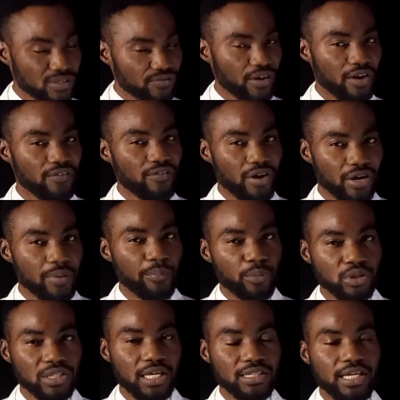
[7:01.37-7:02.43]
it's very, very
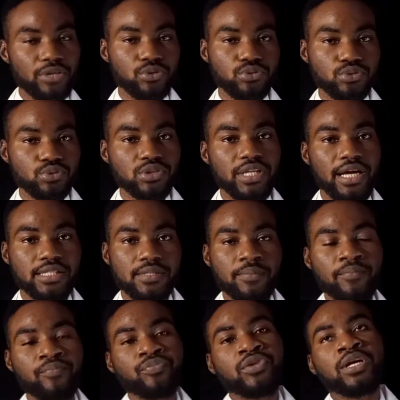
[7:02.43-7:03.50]
important that you do that.
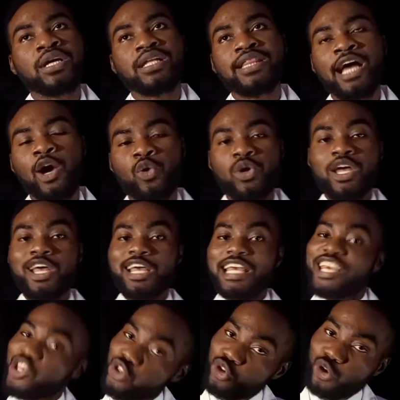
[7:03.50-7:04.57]
Now,
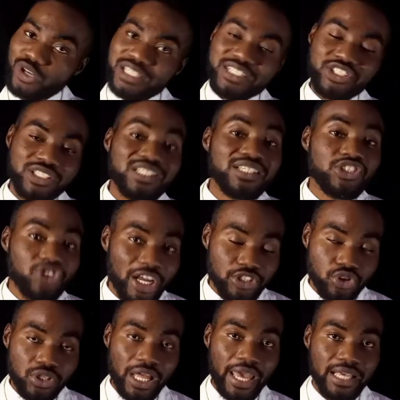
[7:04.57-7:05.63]
in your
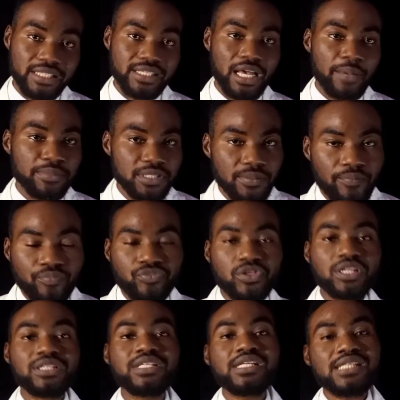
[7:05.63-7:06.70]
traditional exams,
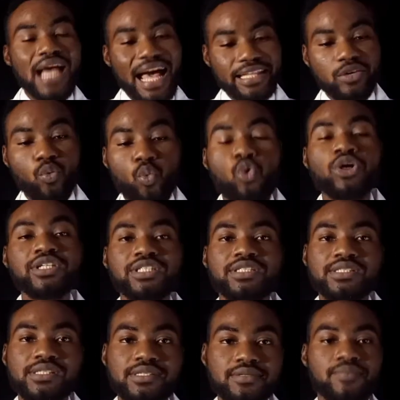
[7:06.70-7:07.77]
these are the
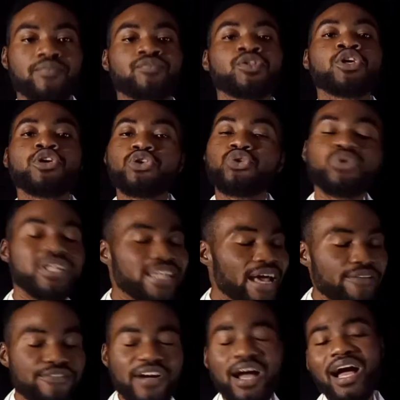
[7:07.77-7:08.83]
warnings. You
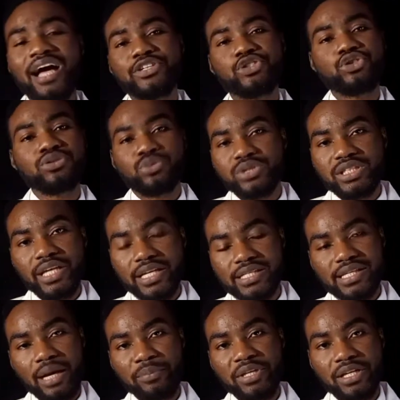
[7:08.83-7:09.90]
never argue with the
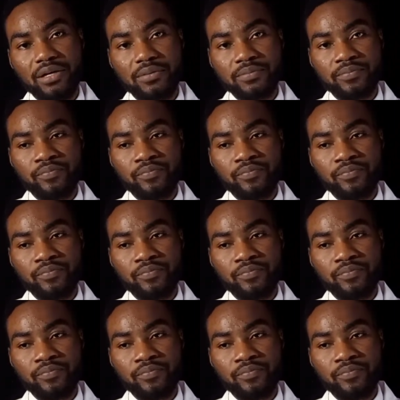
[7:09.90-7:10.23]
examiner,